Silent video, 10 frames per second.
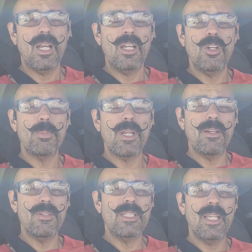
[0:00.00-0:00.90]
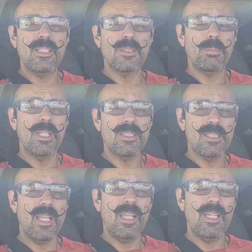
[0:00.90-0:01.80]
I hope every day is a
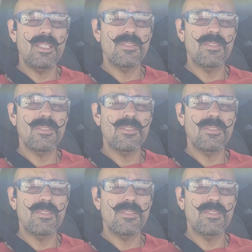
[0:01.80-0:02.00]
blessed day,